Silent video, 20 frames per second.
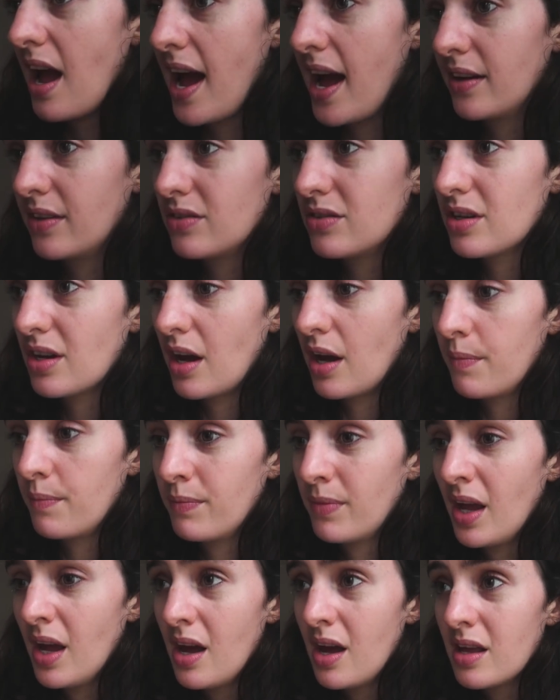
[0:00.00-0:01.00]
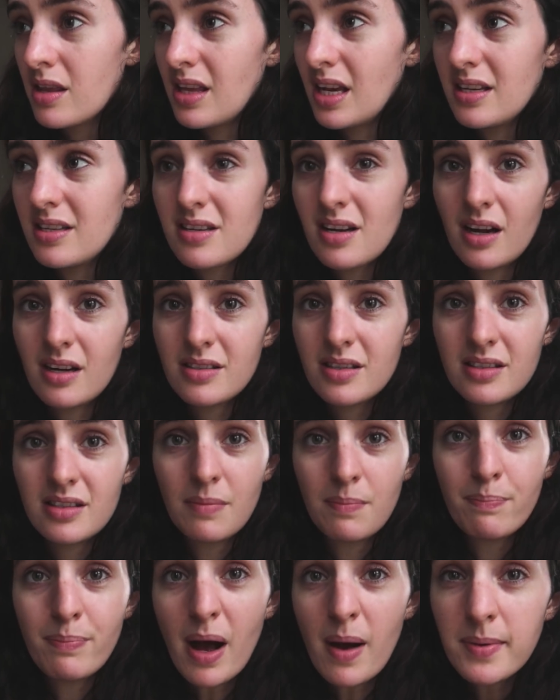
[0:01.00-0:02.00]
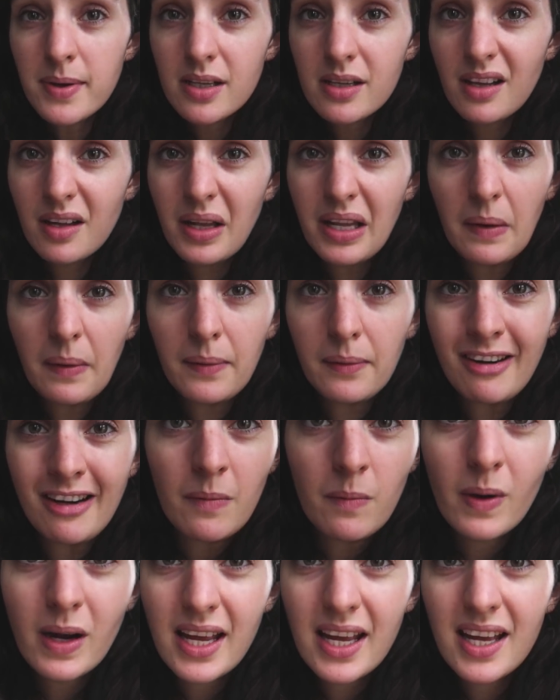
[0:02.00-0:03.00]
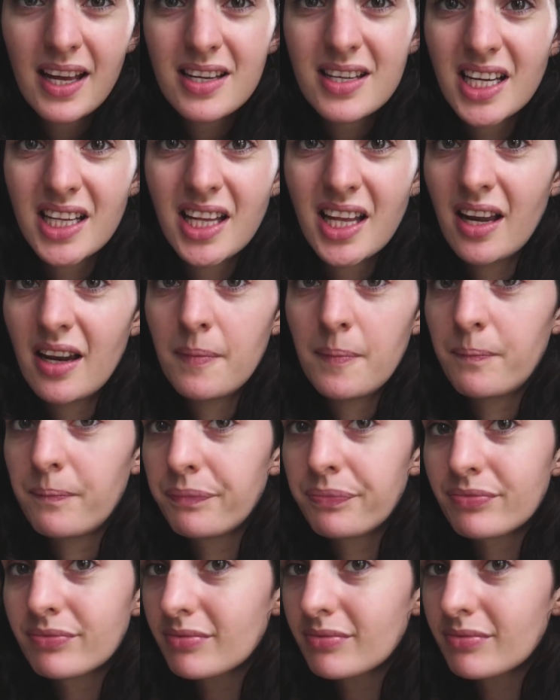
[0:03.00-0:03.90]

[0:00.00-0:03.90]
and they started to bubble, or they went really weird, and then